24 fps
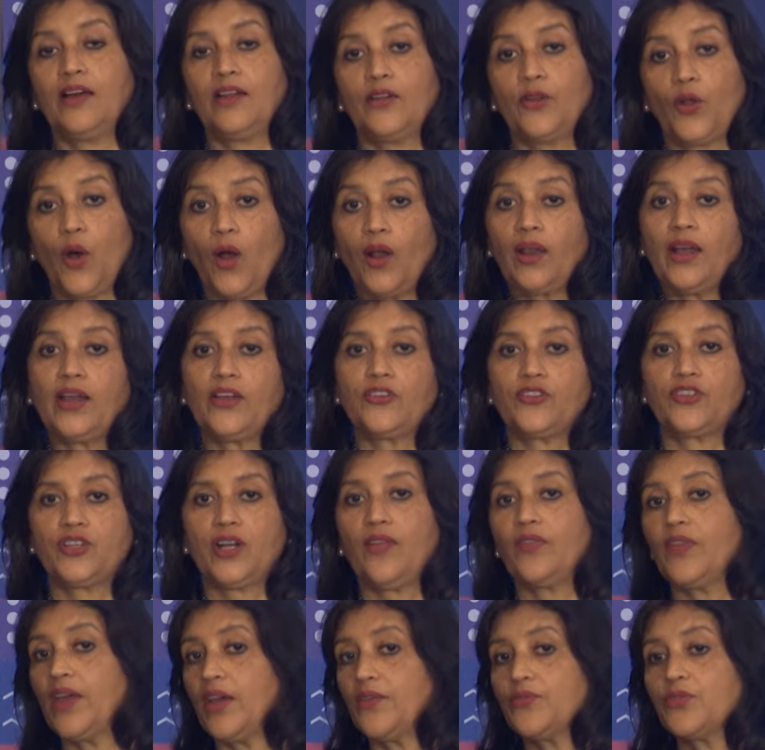knowledge
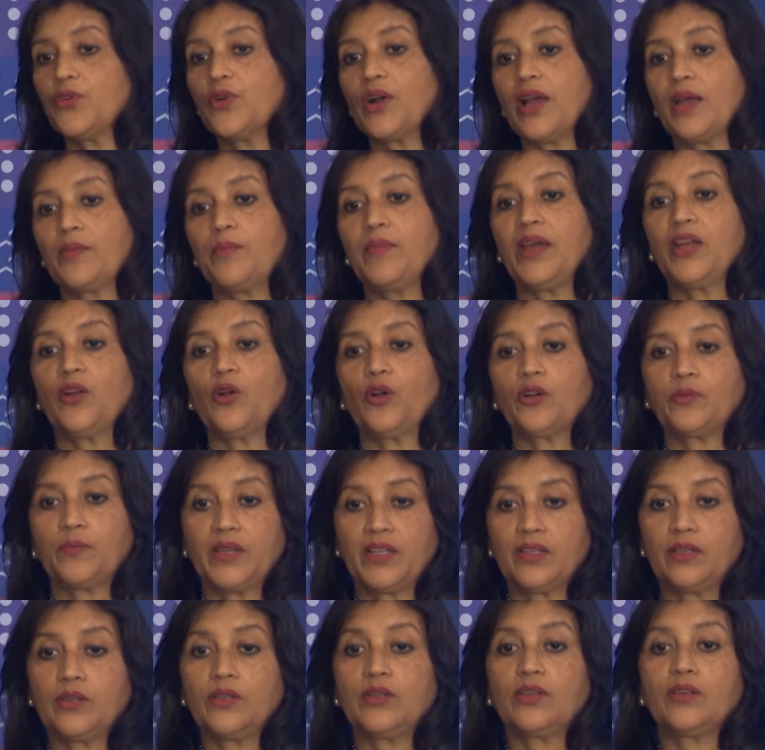and therefore I may not
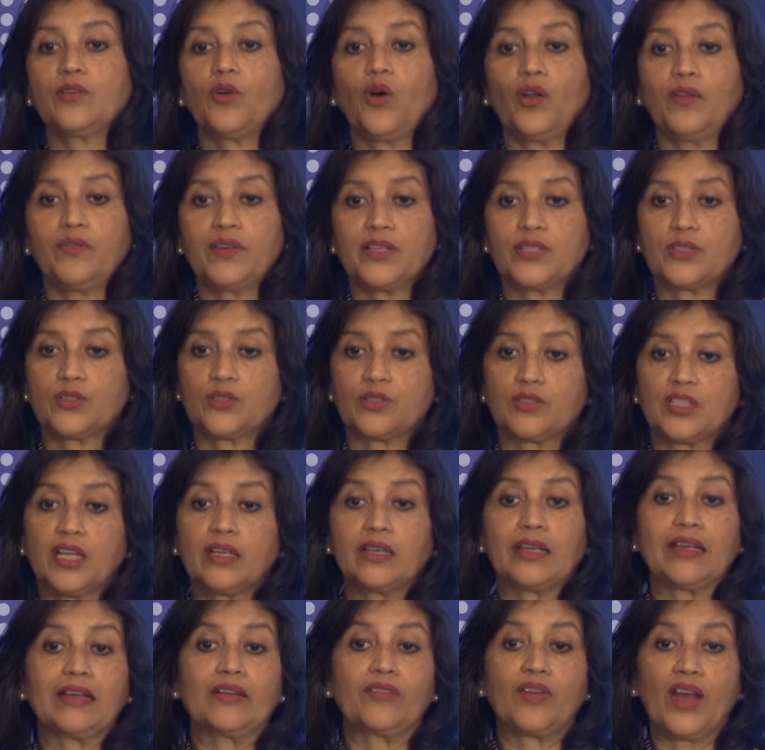be always
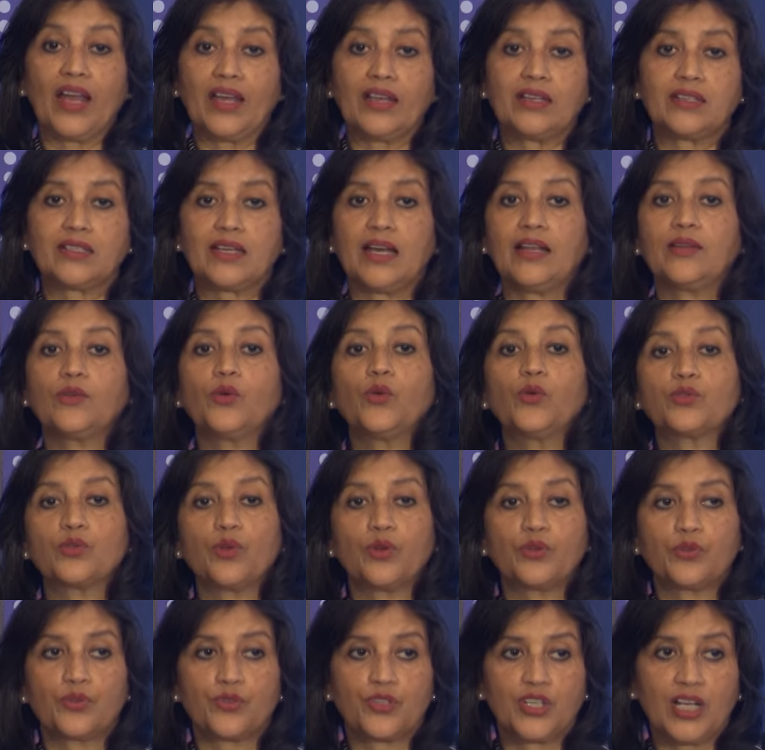thinking right, and who's
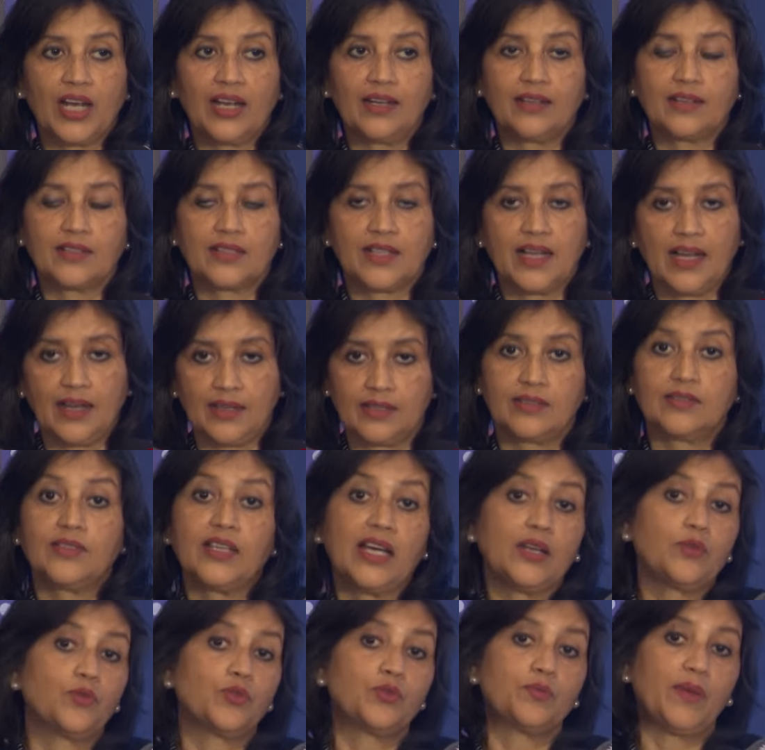going to challenge that?
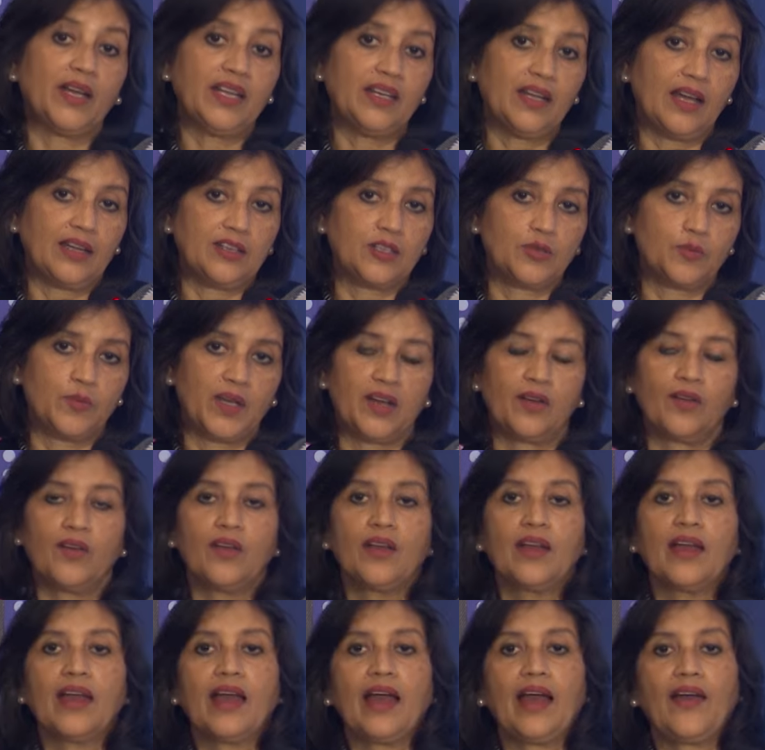That was my nightmare.
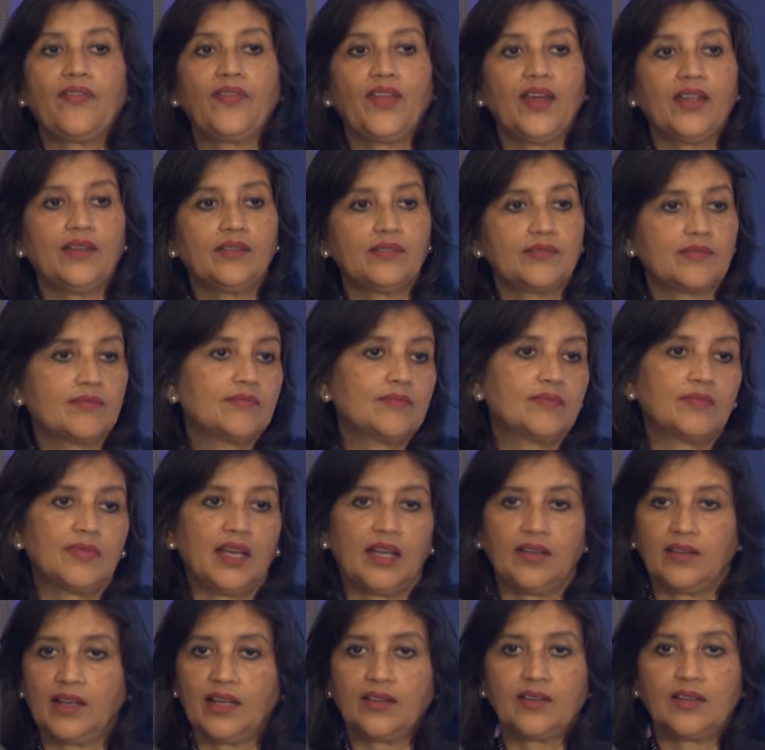And I
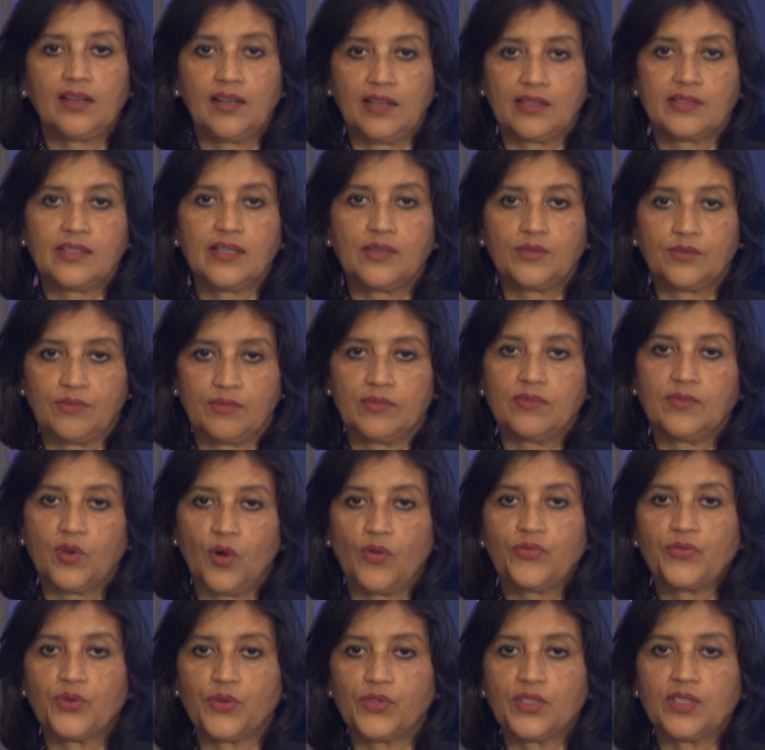realized that,
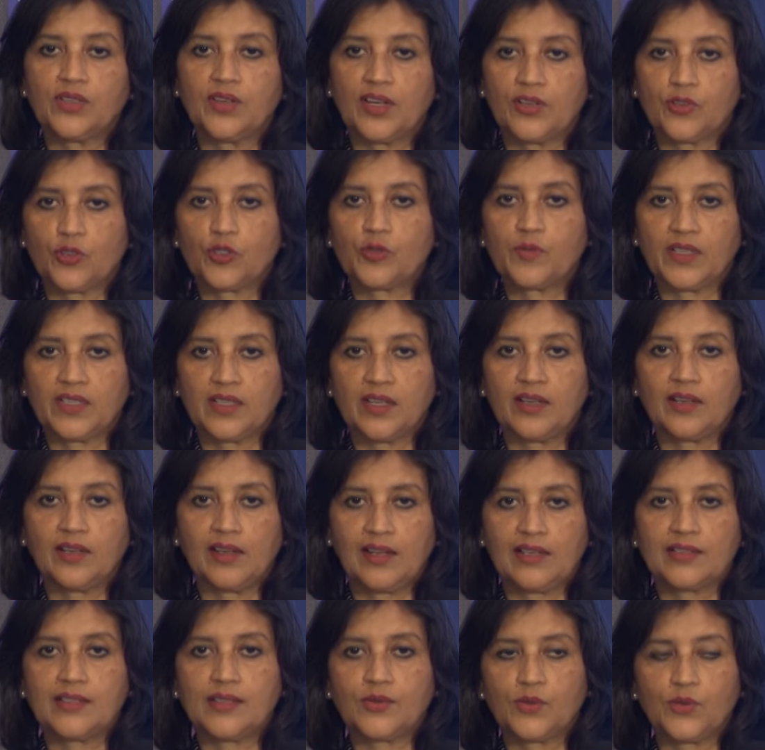of course, in retrospect, I
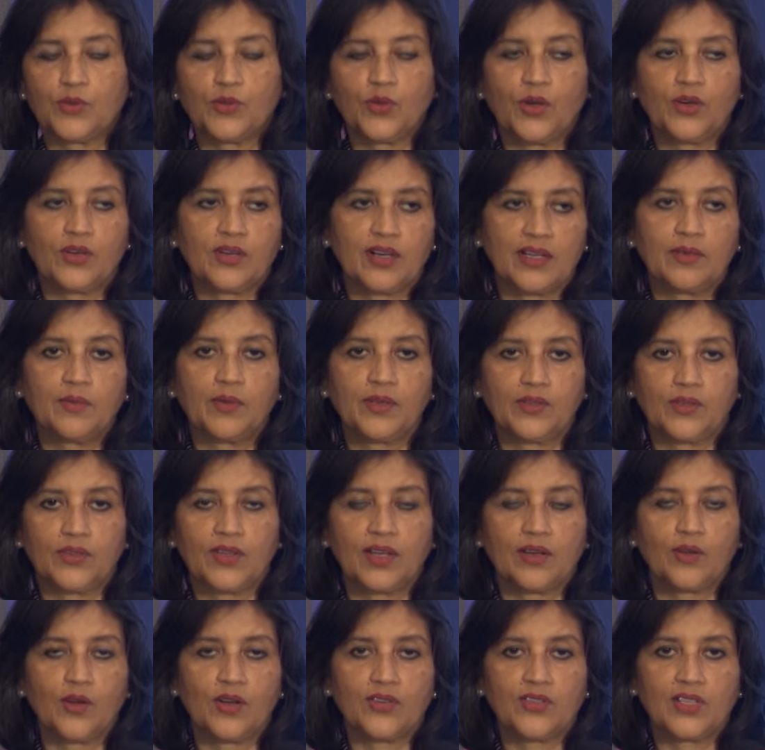realized that was not right because
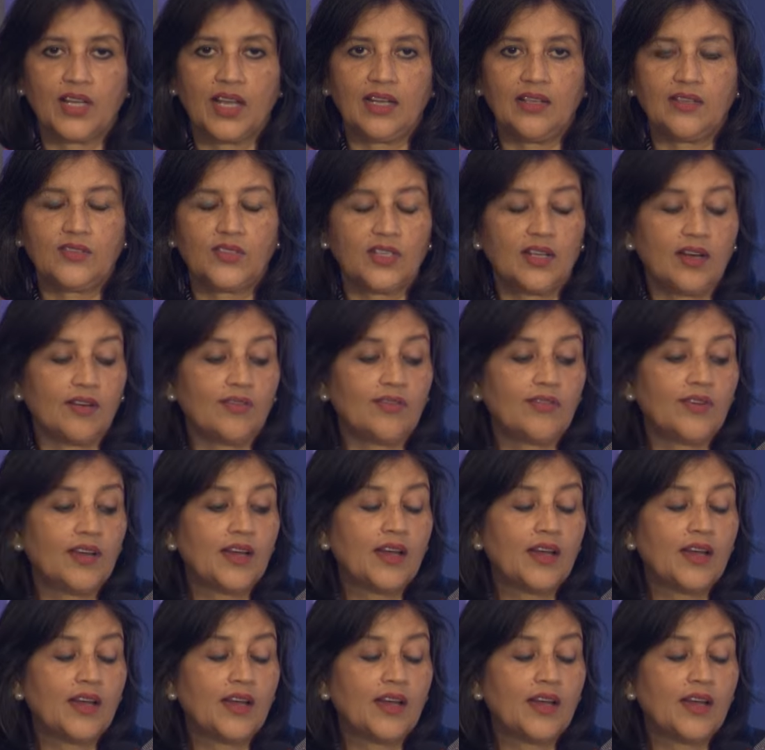I got challenged enough.